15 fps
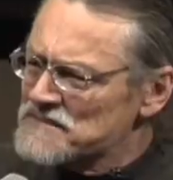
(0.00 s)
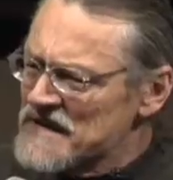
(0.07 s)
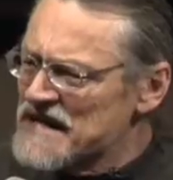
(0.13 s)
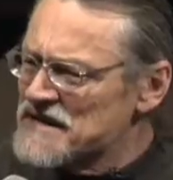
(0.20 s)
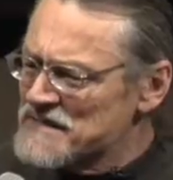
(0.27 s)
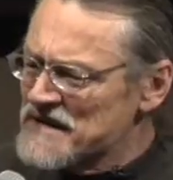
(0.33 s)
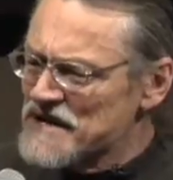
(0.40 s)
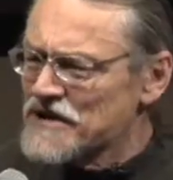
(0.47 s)

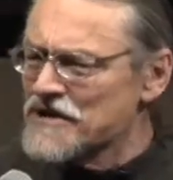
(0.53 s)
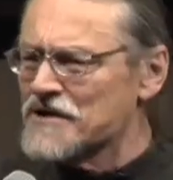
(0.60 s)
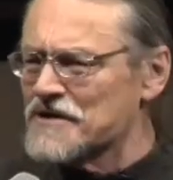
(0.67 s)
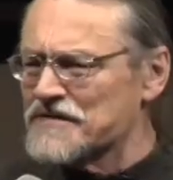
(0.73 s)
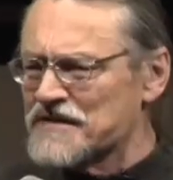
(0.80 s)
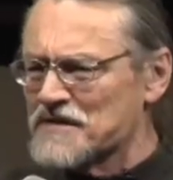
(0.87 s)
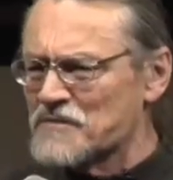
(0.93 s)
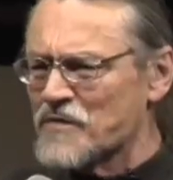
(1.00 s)
made me
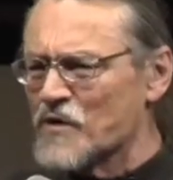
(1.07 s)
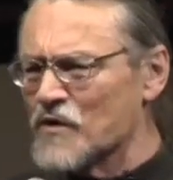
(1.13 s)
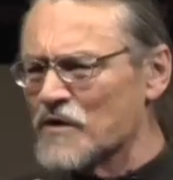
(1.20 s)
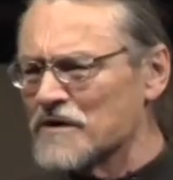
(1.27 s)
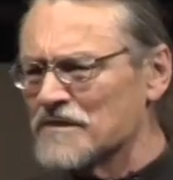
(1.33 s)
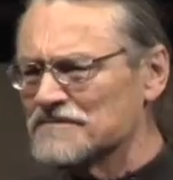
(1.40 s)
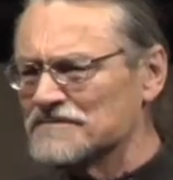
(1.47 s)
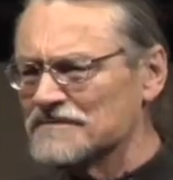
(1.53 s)
hurt the
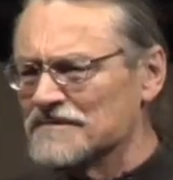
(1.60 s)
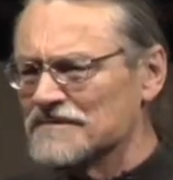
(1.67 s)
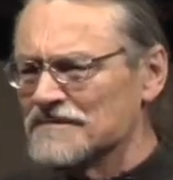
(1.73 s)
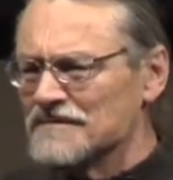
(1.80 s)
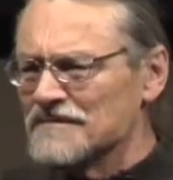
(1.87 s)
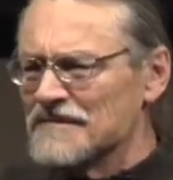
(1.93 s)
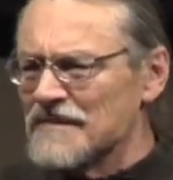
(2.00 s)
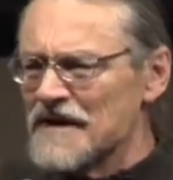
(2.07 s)
more.
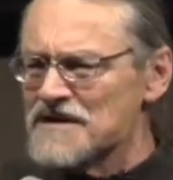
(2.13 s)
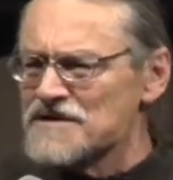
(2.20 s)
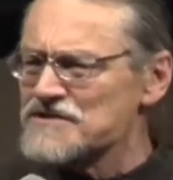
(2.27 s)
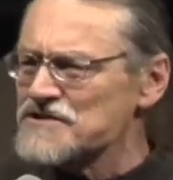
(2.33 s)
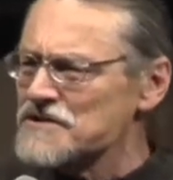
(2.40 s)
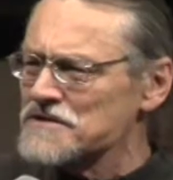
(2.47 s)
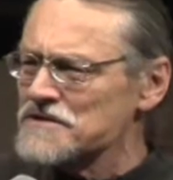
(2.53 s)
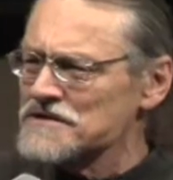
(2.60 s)

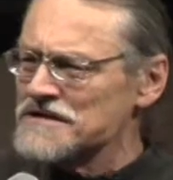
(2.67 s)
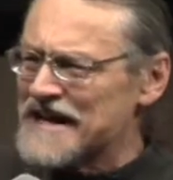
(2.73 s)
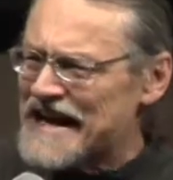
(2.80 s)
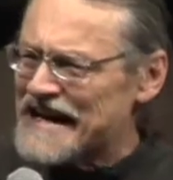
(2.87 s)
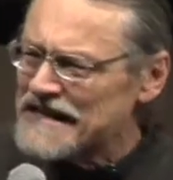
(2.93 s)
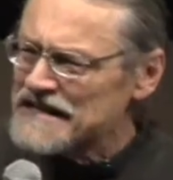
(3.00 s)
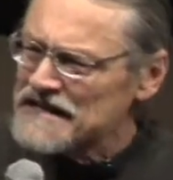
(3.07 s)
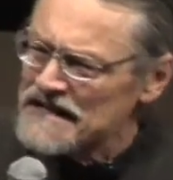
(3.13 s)
Internal
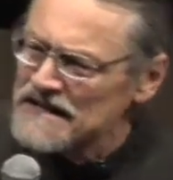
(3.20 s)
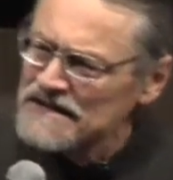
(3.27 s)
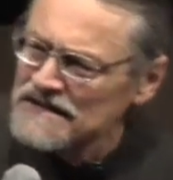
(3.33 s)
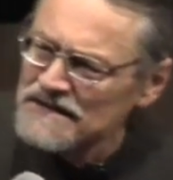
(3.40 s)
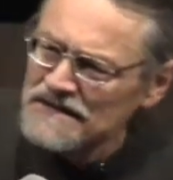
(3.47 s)
agony.